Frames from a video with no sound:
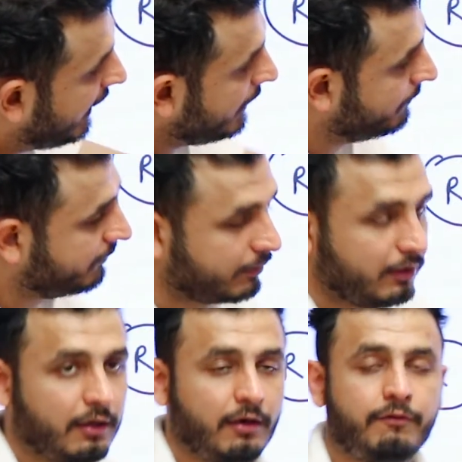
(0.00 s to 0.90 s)
types
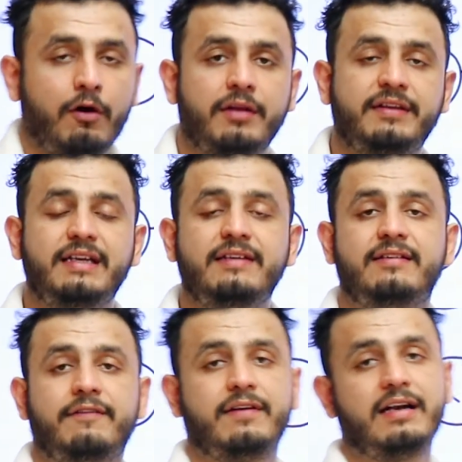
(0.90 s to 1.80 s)
for these
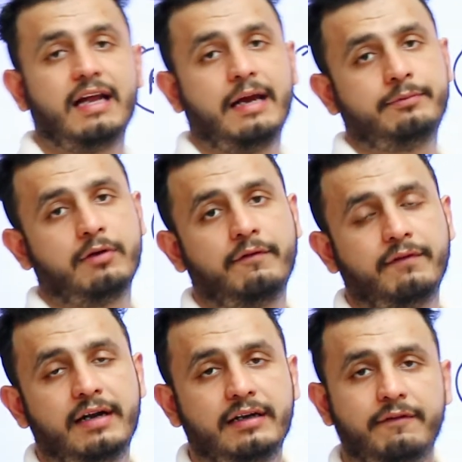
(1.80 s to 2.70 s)
different types
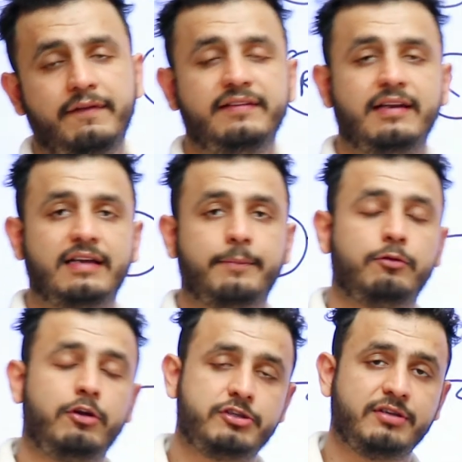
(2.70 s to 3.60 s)
of interface
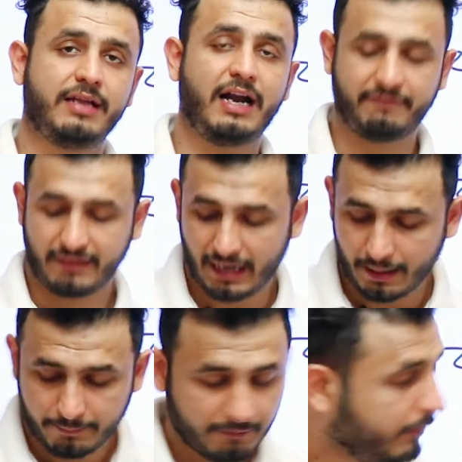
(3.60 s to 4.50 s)
encapsulation that we
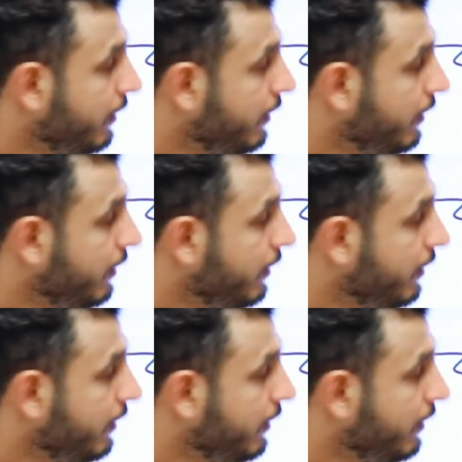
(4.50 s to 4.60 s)
have.